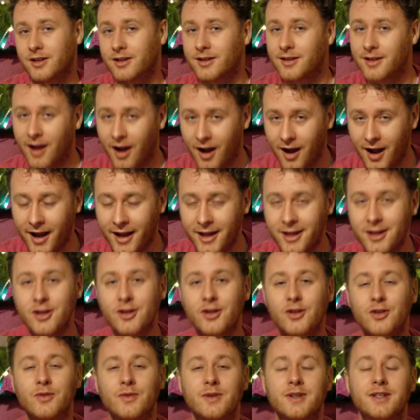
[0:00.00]
guy
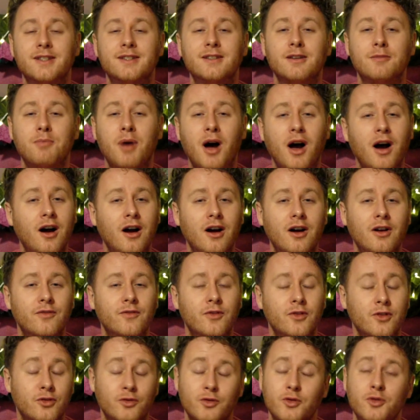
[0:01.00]
who is a part of
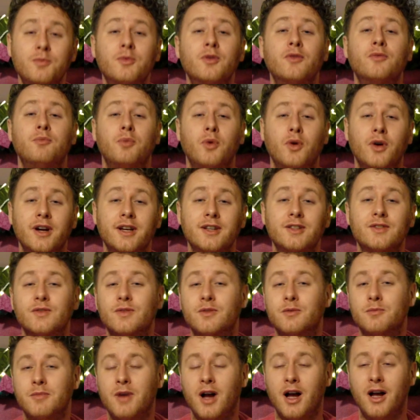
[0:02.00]
a group of boys
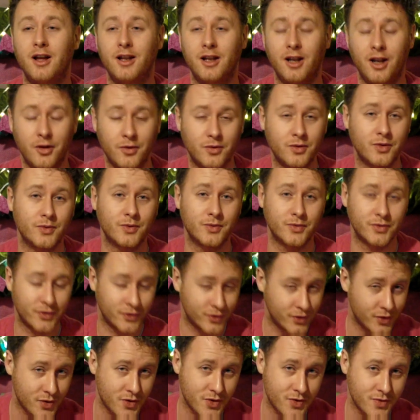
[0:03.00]
from her local
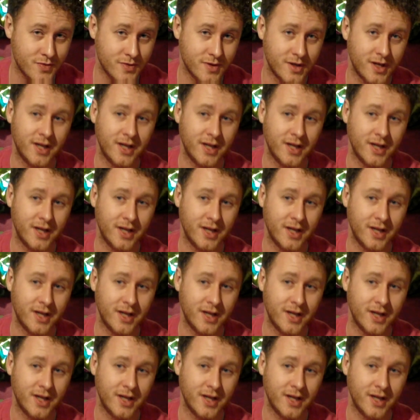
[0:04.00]
school,